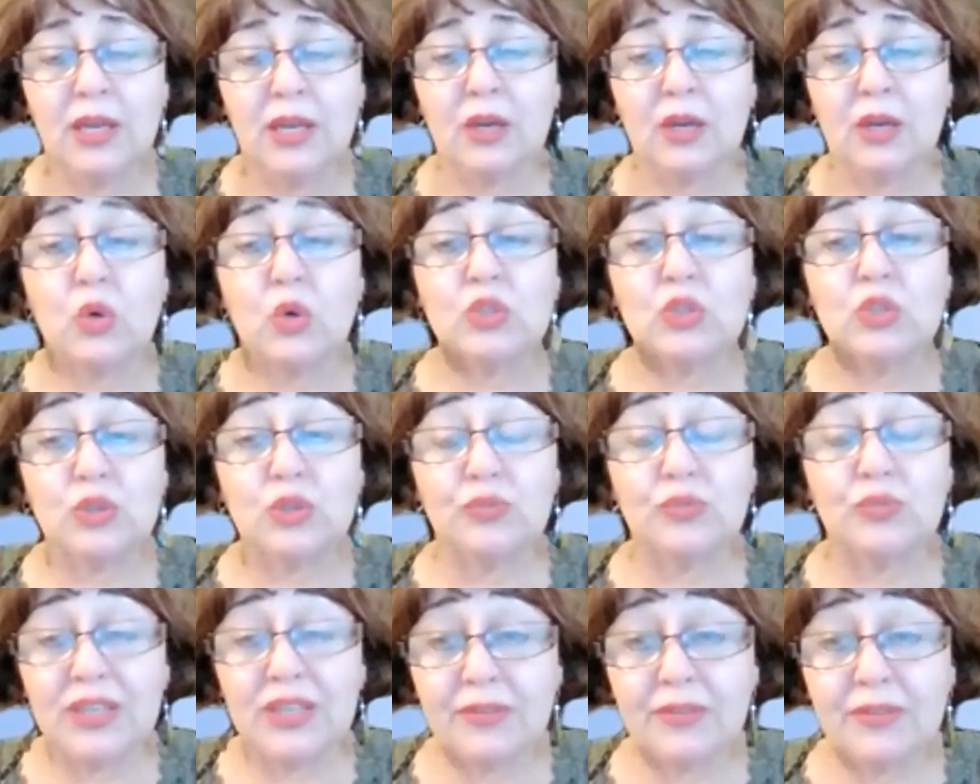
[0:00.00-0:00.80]
cost
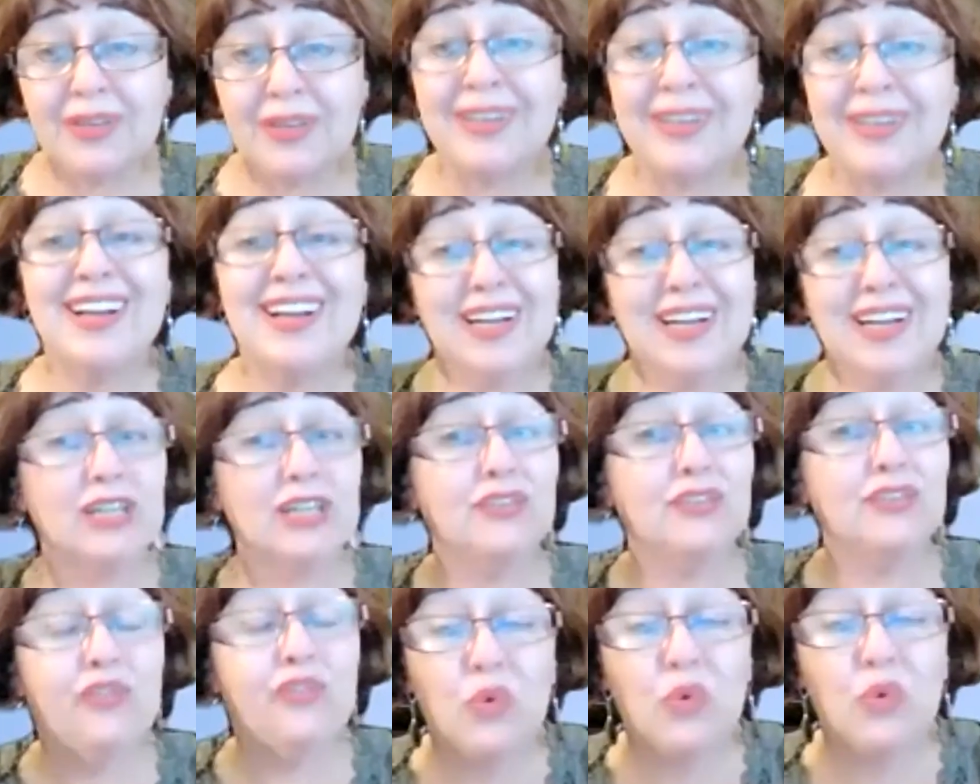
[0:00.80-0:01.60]
of living.
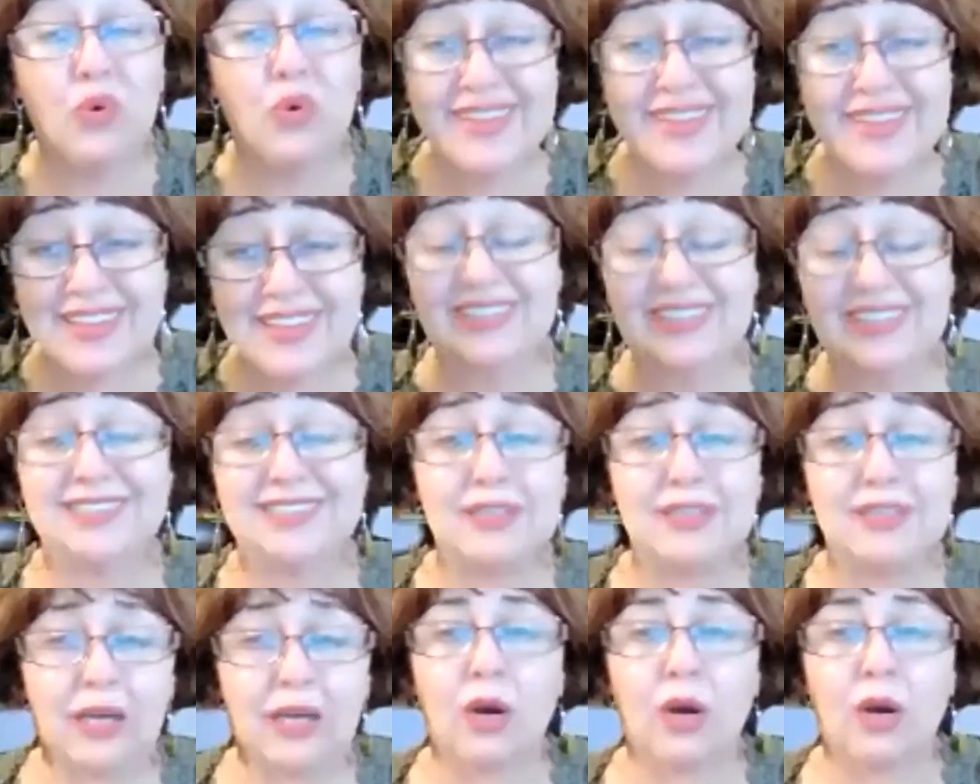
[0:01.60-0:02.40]
Californians
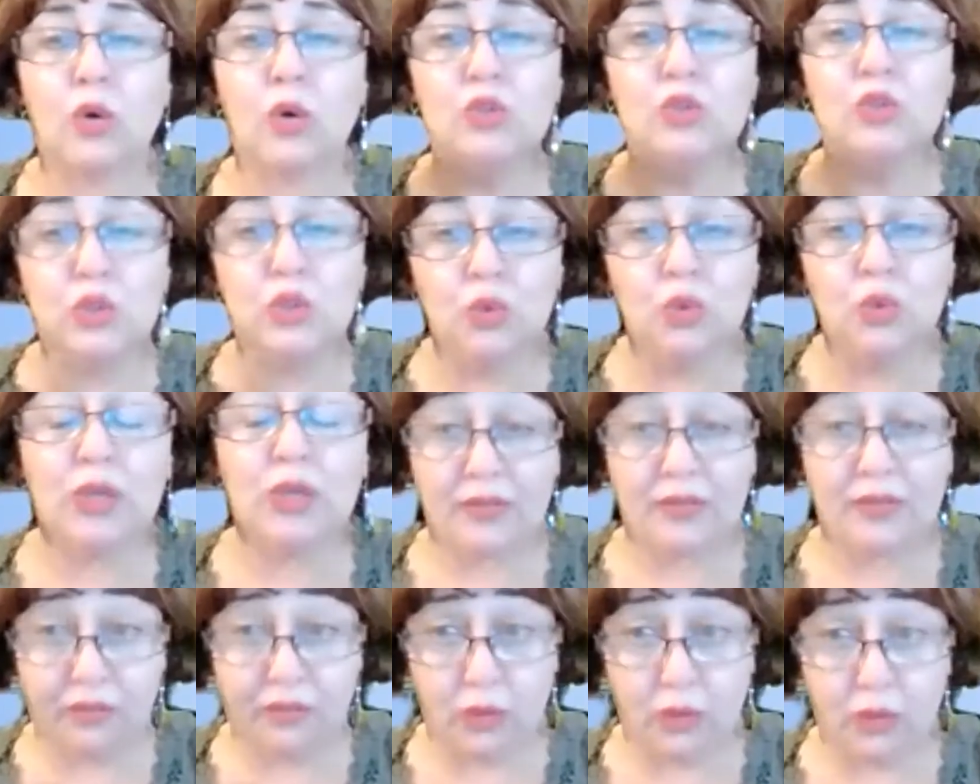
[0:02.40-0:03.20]
now
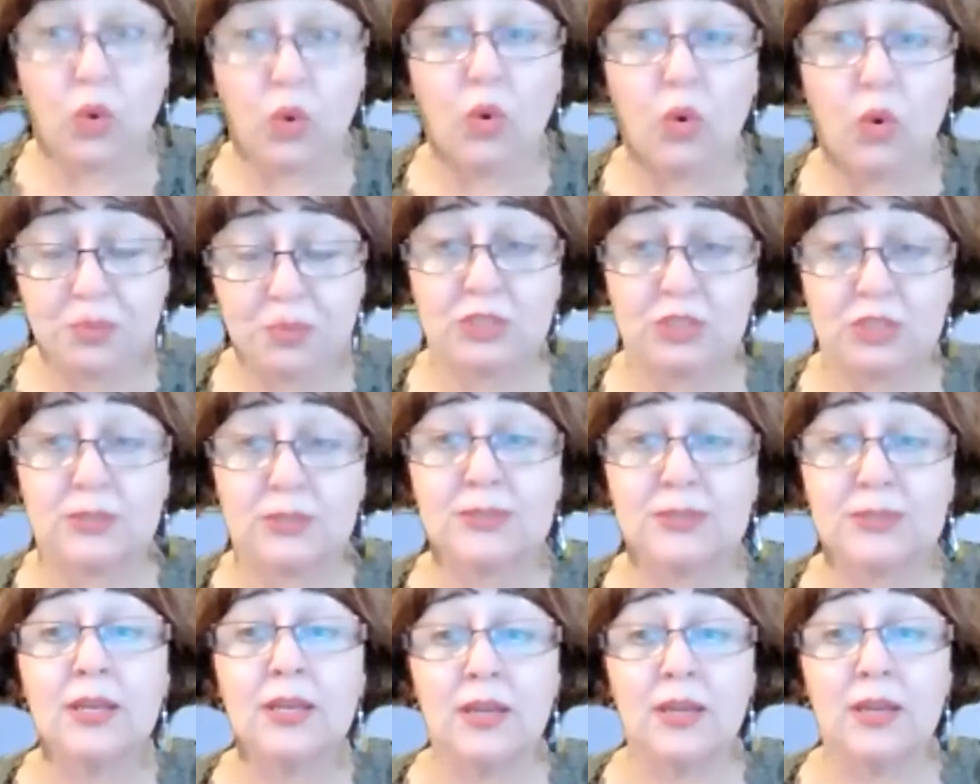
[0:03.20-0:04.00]
looking for options.